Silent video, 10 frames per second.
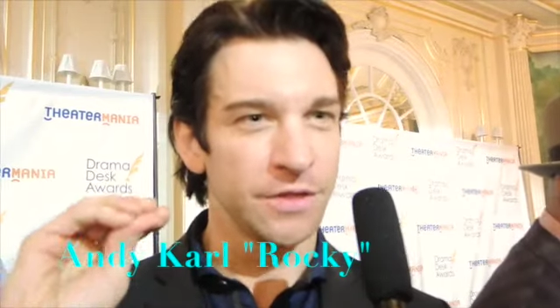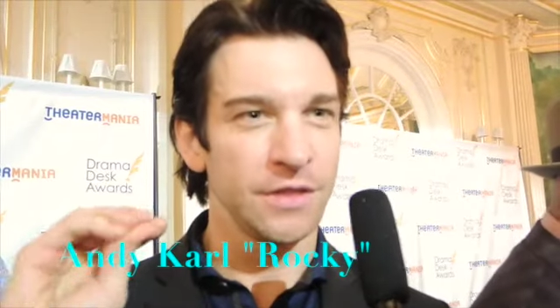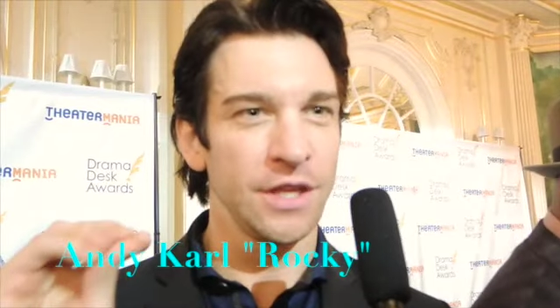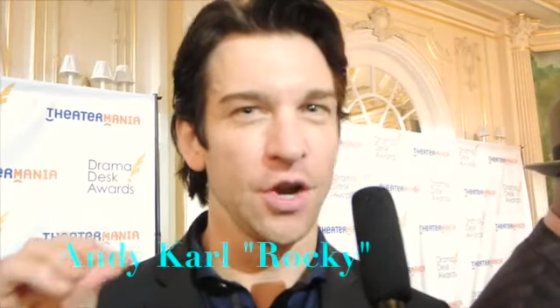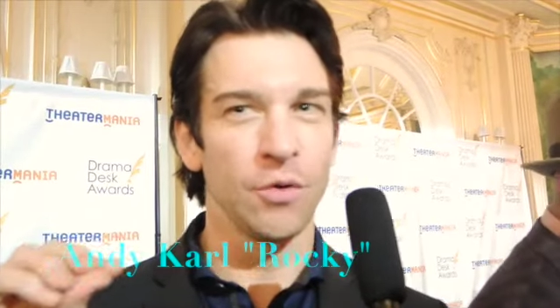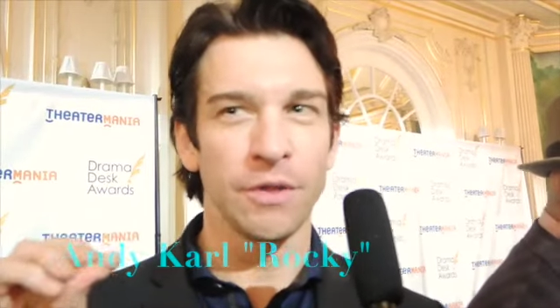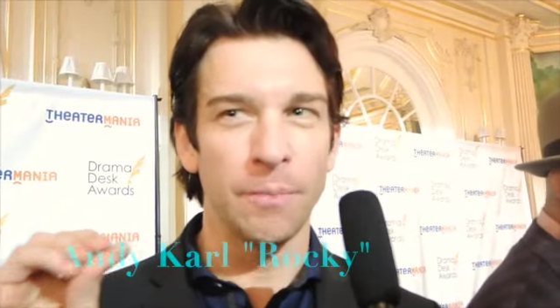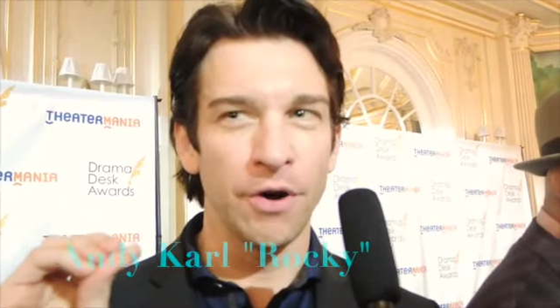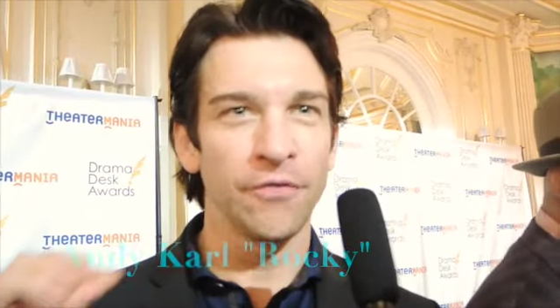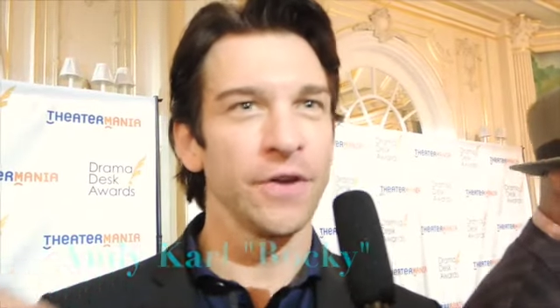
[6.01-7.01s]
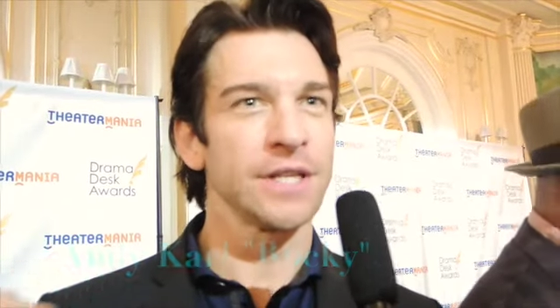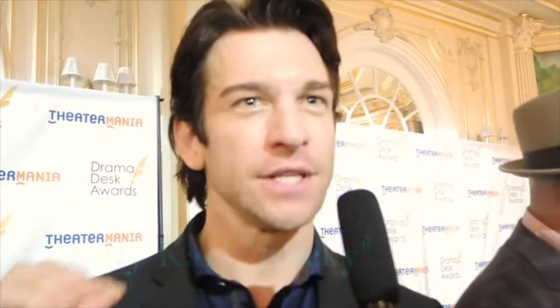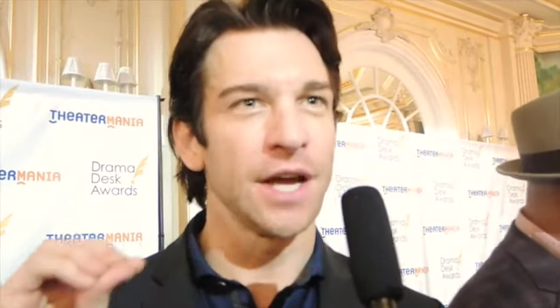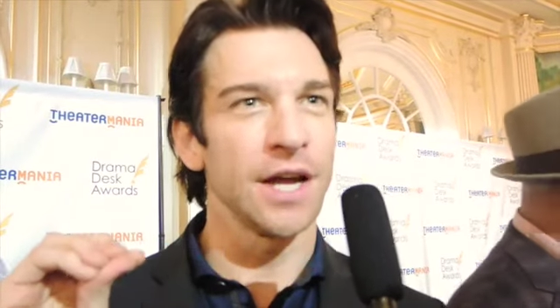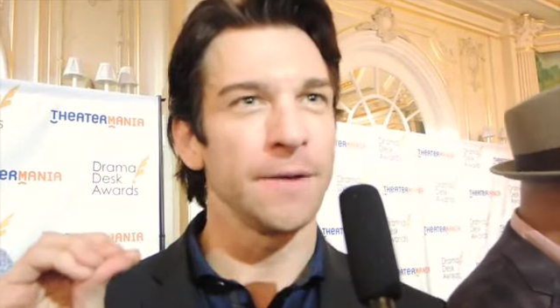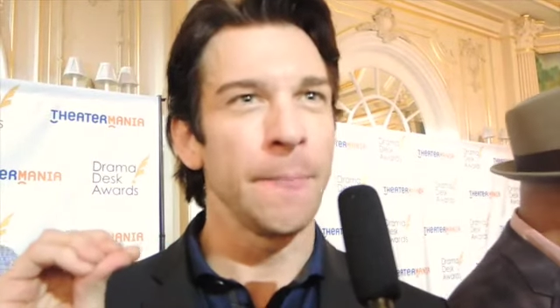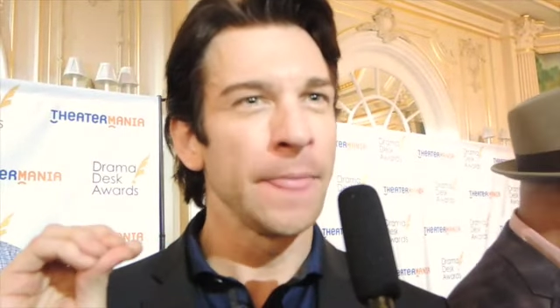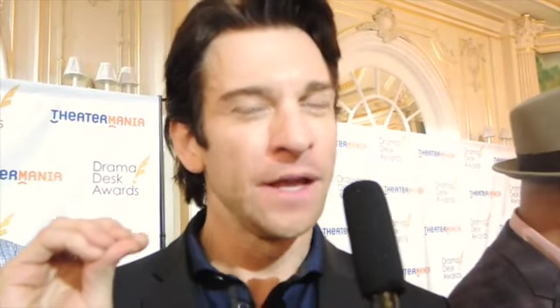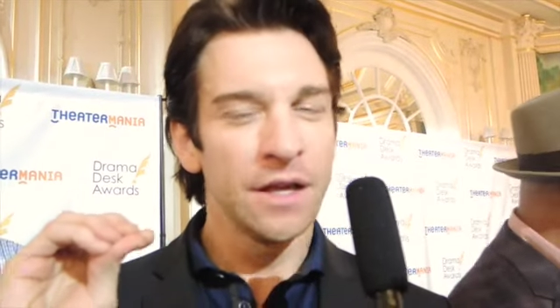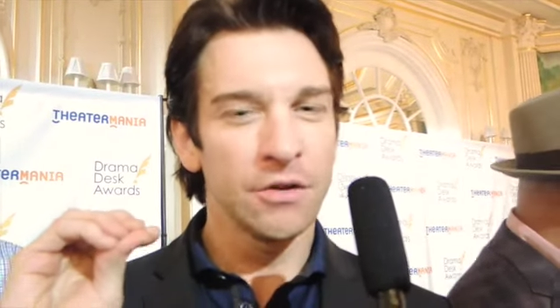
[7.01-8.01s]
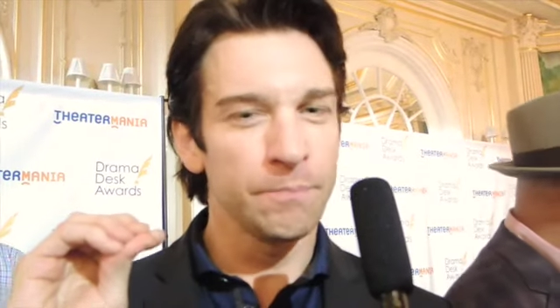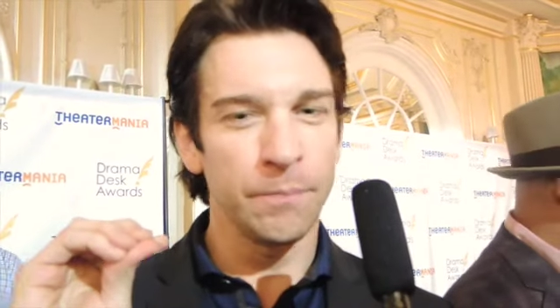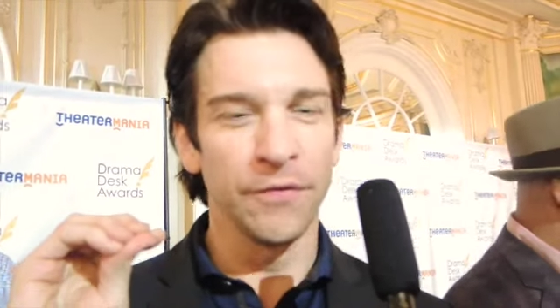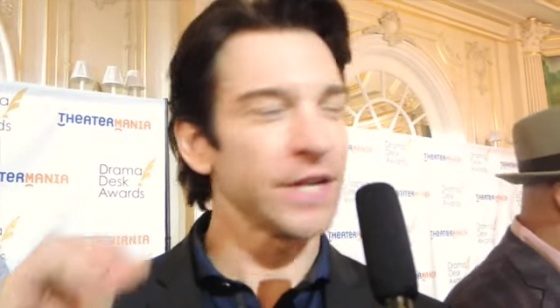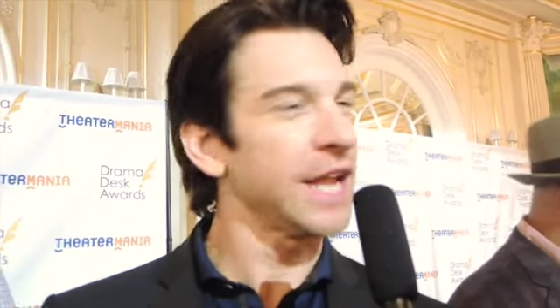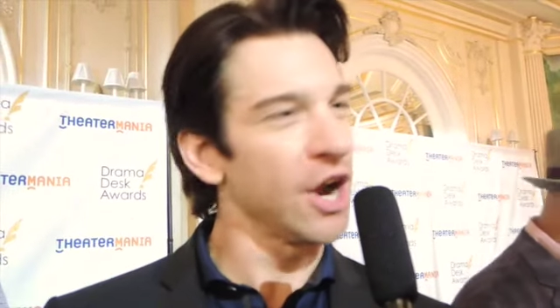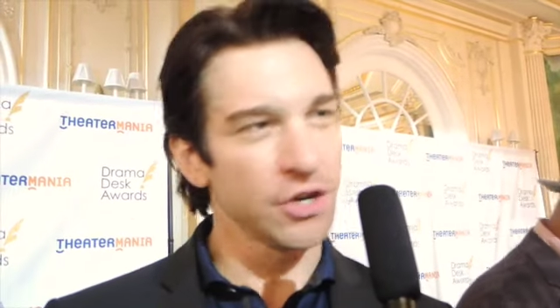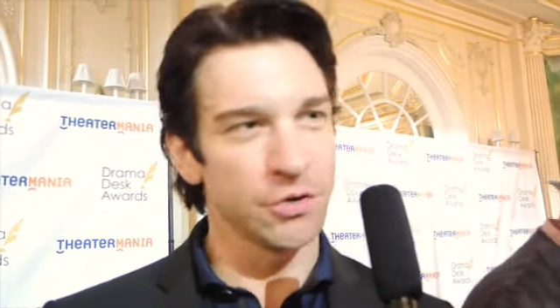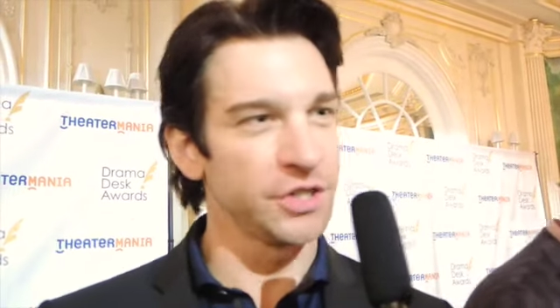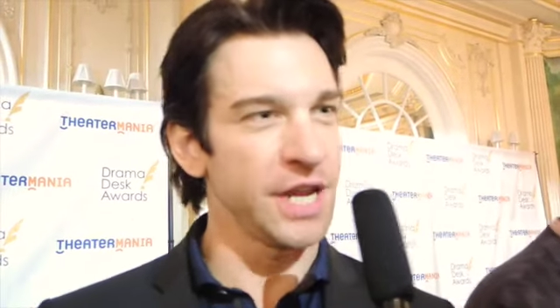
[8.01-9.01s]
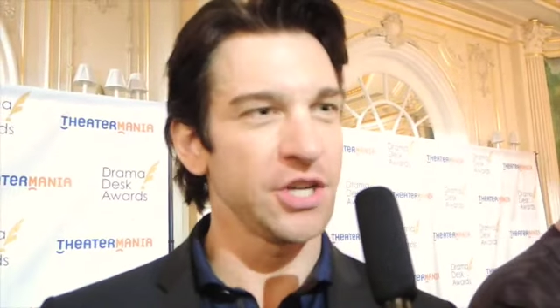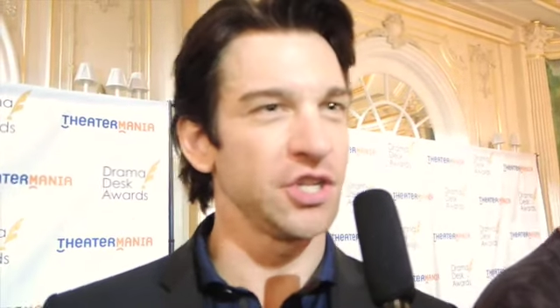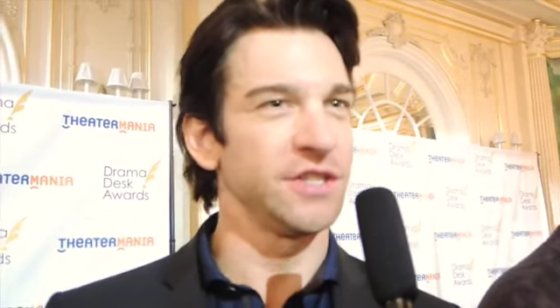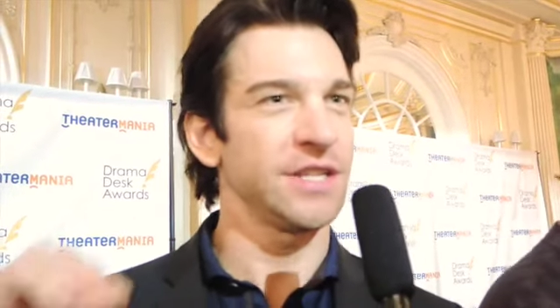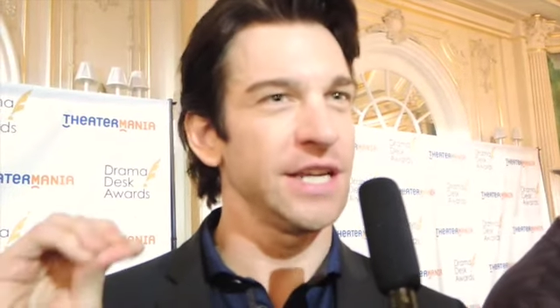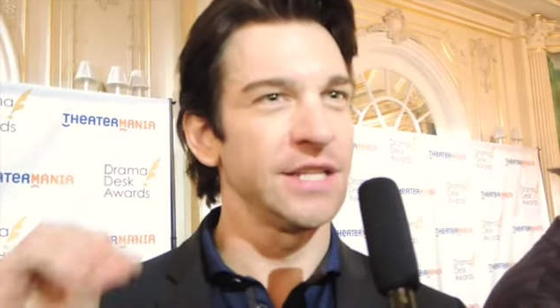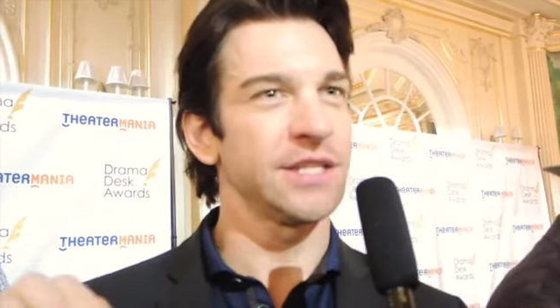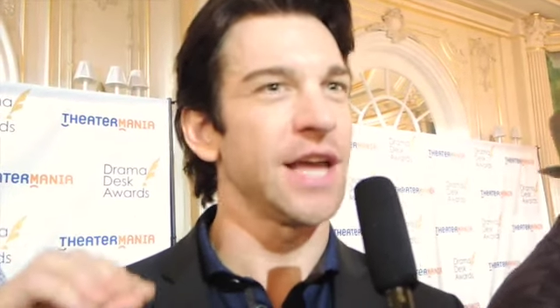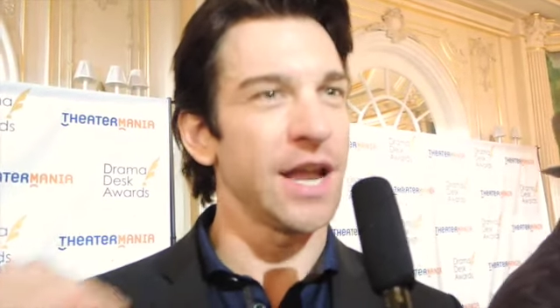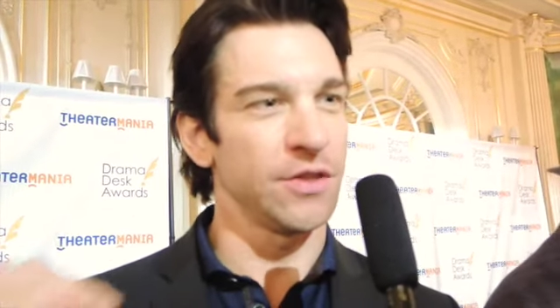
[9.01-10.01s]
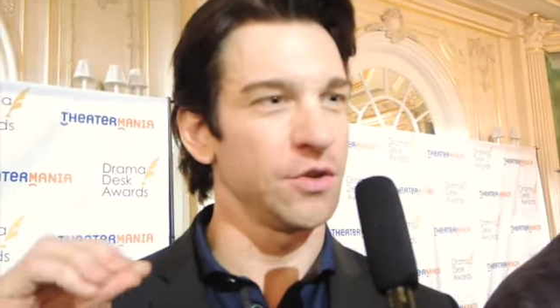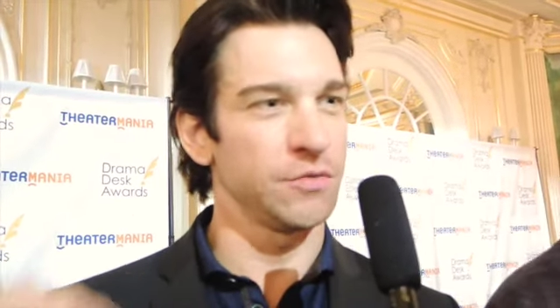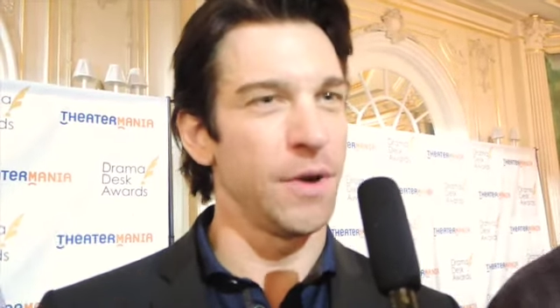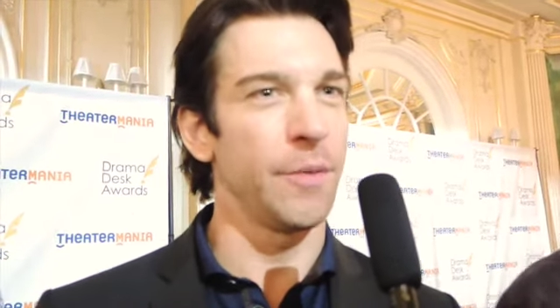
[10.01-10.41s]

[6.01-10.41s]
with, you know, the perfect, uh, perfect characterizations inside of those